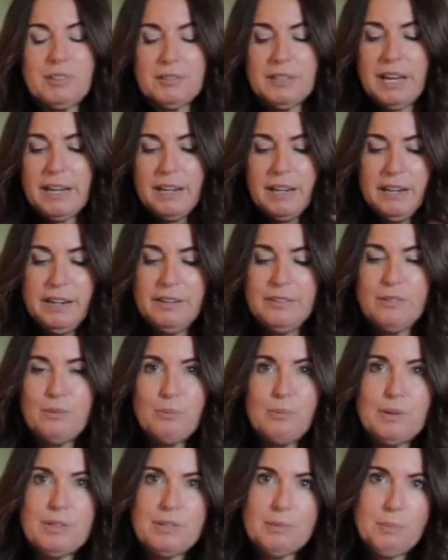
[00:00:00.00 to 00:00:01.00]
leggings
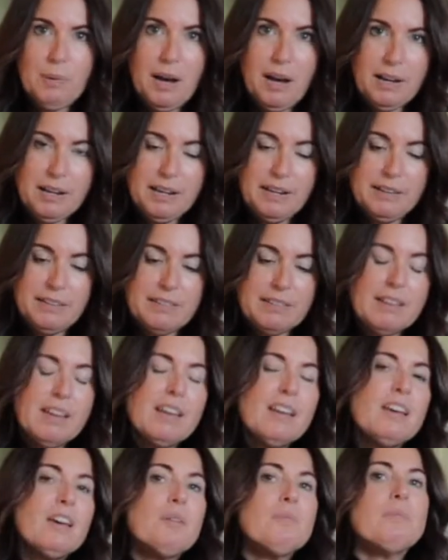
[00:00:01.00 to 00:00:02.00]
with the pockets,
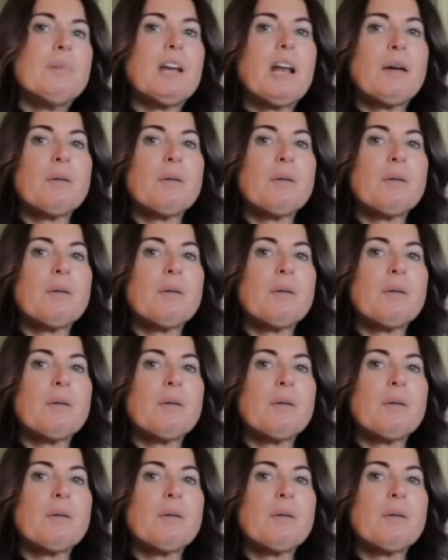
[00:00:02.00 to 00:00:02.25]
but